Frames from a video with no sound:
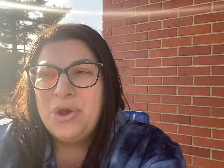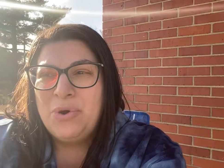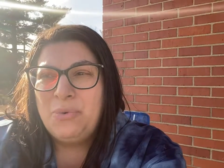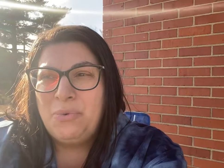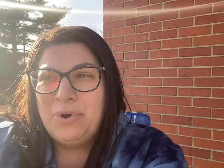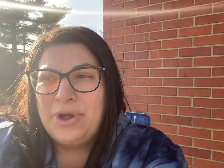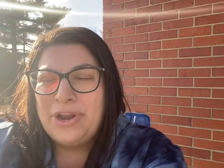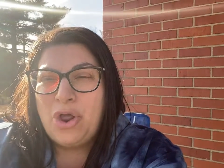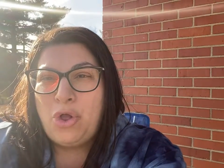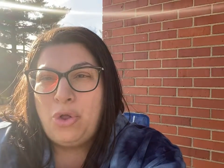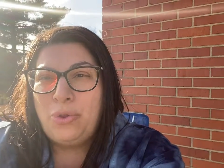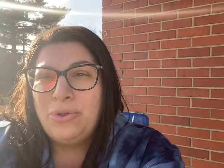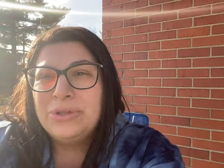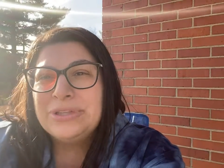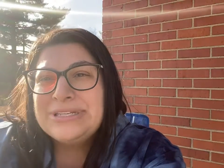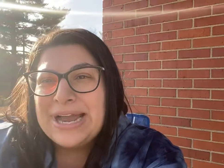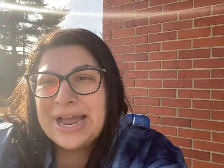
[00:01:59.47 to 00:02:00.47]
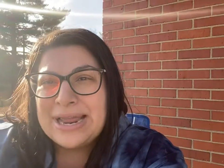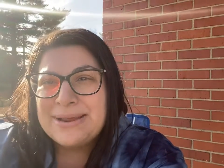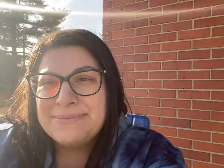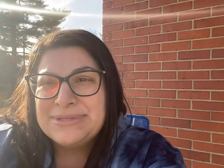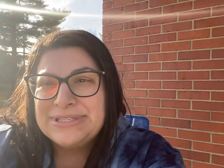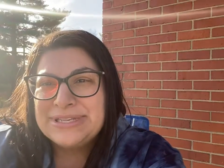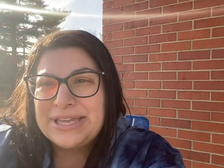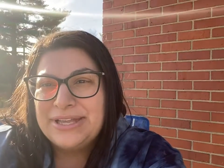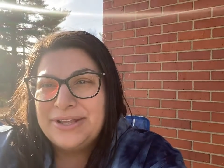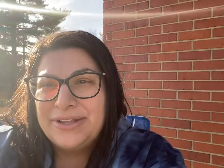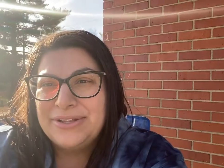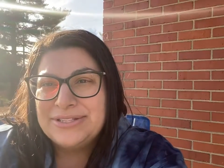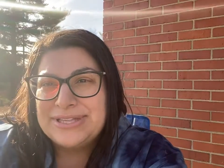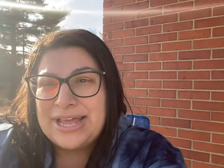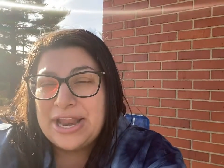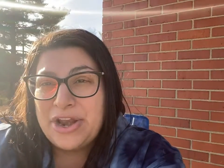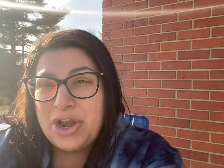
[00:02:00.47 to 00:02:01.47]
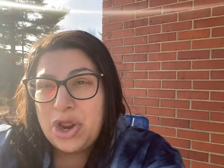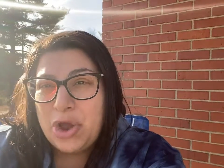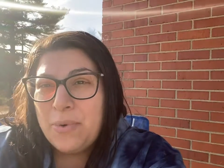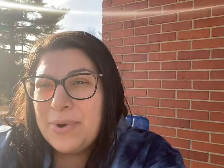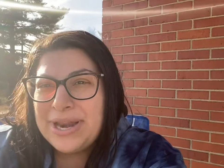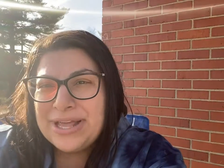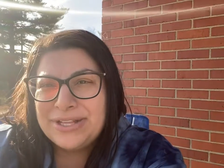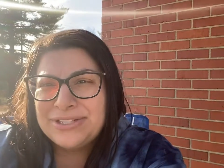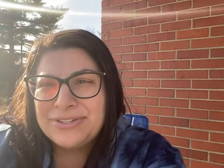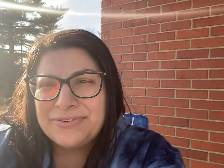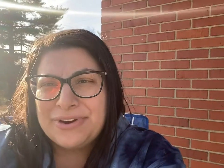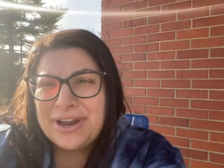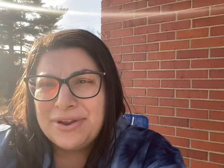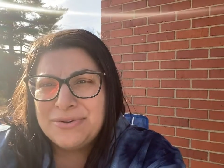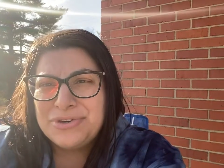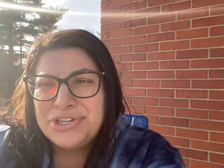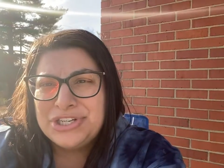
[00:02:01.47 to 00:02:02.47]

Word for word: what old time skills that no one else around